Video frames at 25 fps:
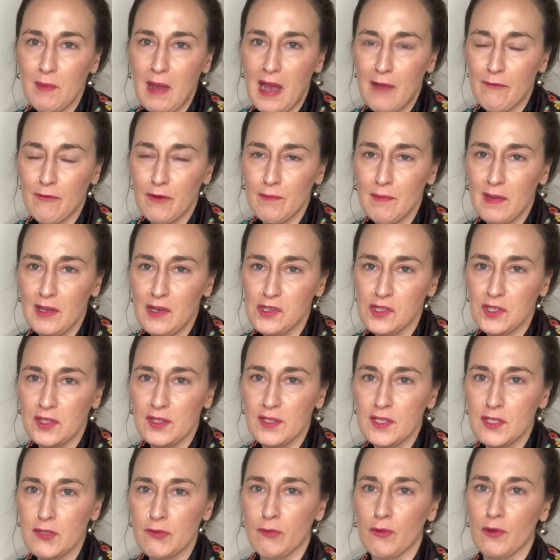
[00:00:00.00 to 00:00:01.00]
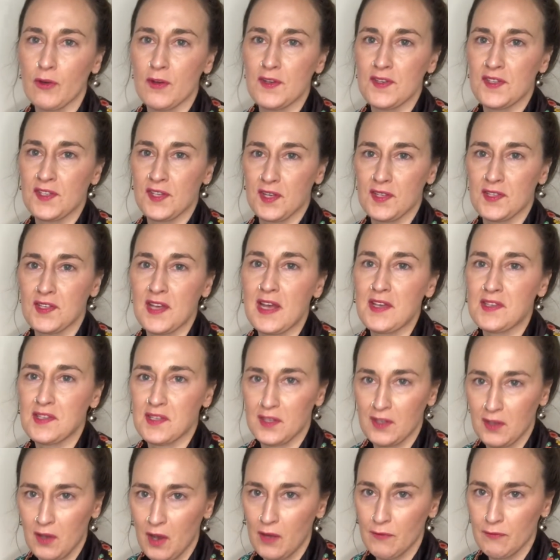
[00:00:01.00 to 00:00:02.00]
affirmations for success
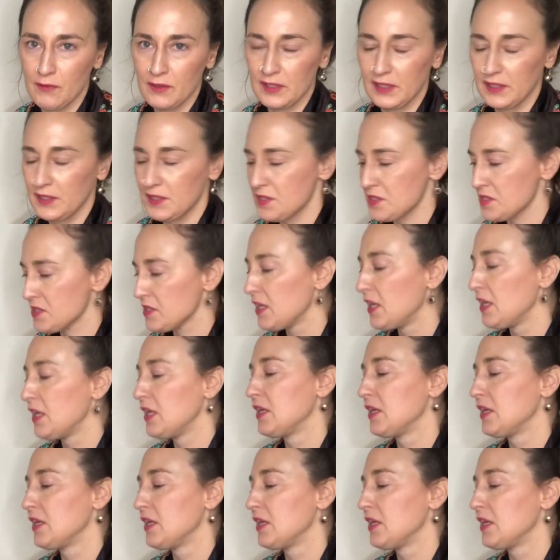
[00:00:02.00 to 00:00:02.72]
and confidence.